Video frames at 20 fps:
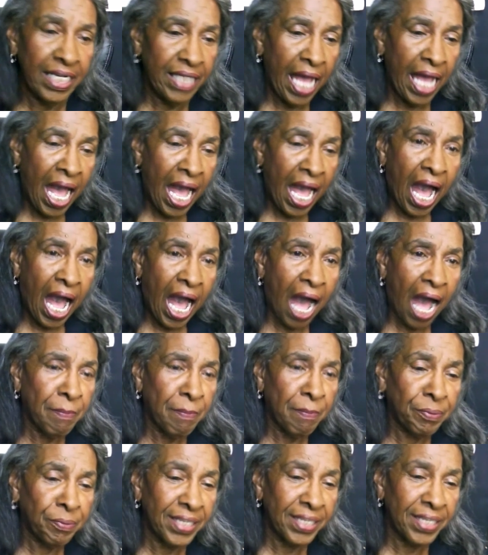I
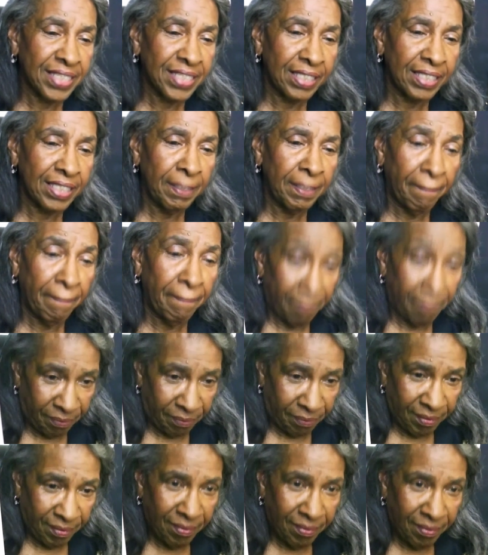printed
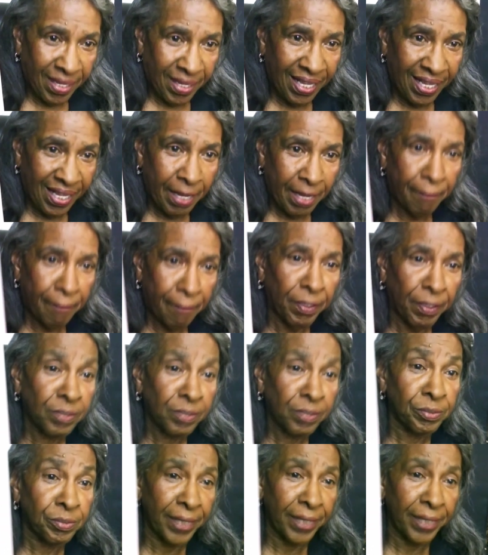book
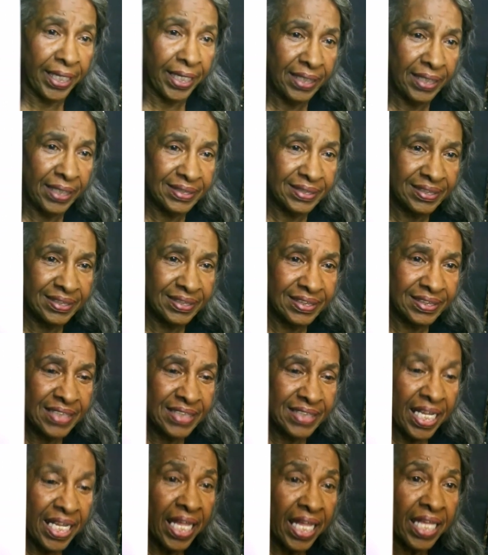3,
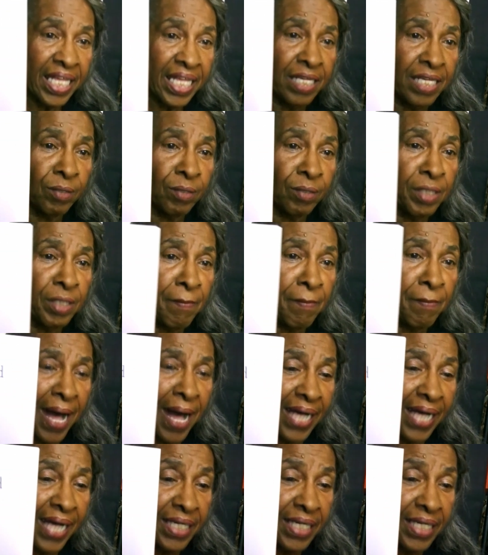Heal Your Mind
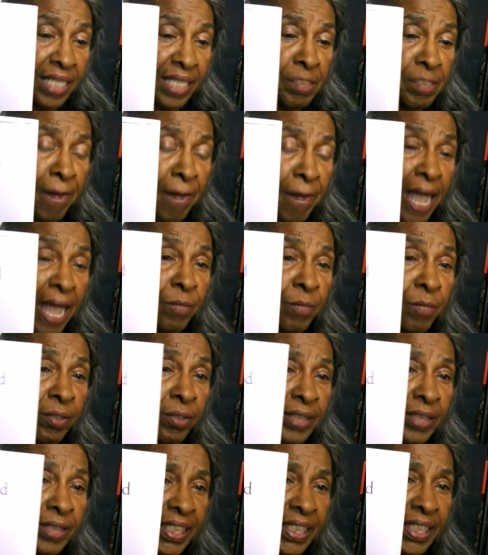and Your Body Will
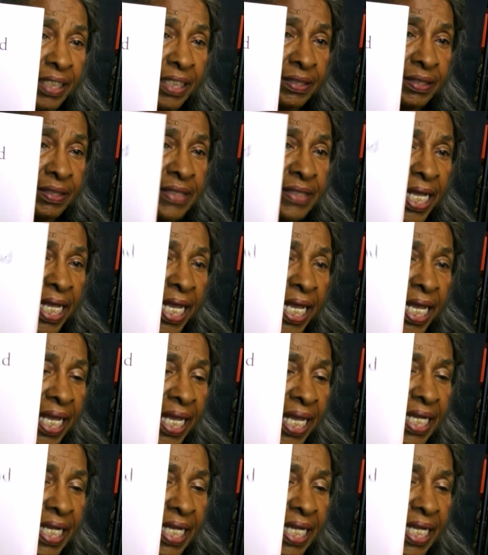Heal. Healing